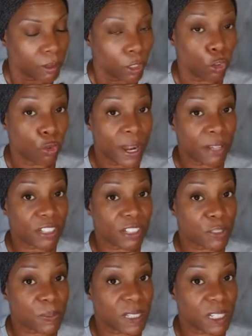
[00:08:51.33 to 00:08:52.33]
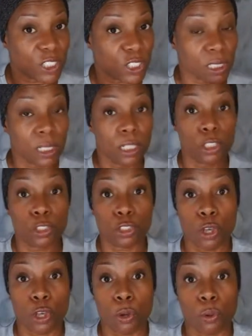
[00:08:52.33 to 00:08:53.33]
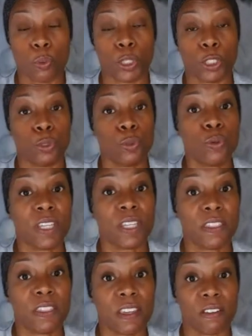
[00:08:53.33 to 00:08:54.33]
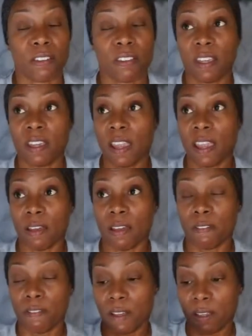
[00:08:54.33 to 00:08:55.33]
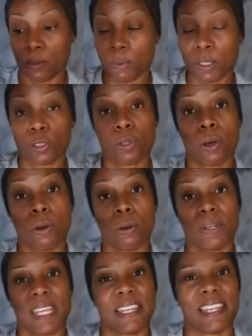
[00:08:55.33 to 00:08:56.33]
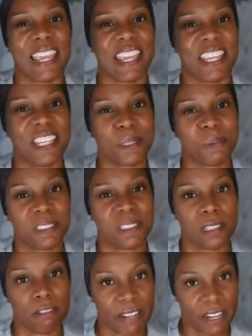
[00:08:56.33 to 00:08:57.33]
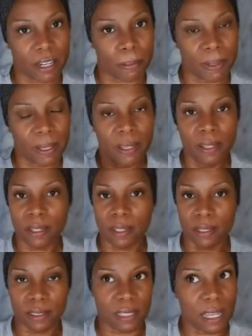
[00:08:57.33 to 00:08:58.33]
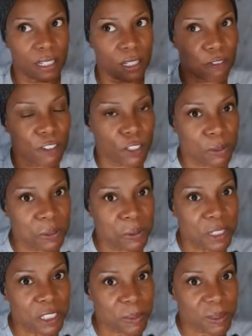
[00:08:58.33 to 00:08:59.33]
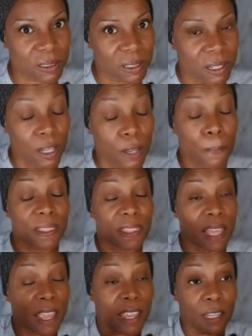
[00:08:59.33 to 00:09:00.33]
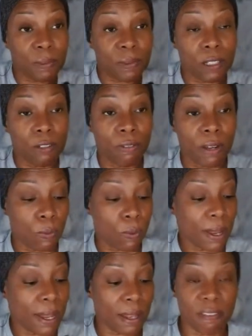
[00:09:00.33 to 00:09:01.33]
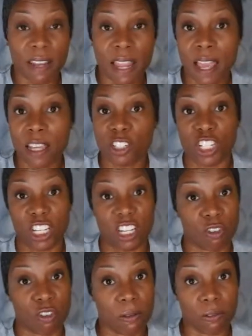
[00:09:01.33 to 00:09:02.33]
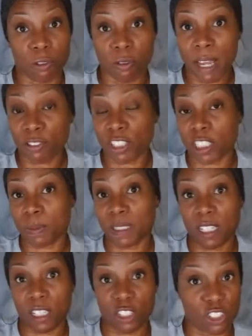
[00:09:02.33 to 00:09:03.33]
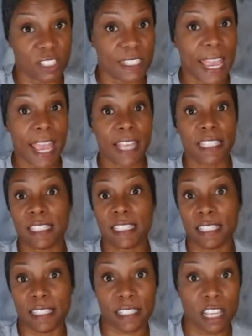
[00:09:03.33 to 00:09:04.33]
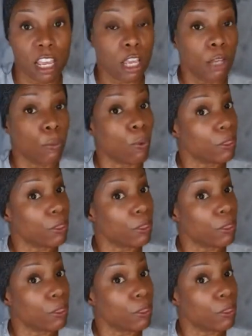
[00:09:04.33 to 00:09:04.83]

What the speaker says: ground transportation. So when you get there, they have what's called an AMC gram. It is not an official endorsement, but that AMC gram will have lodging, ground transportation, taxis, whether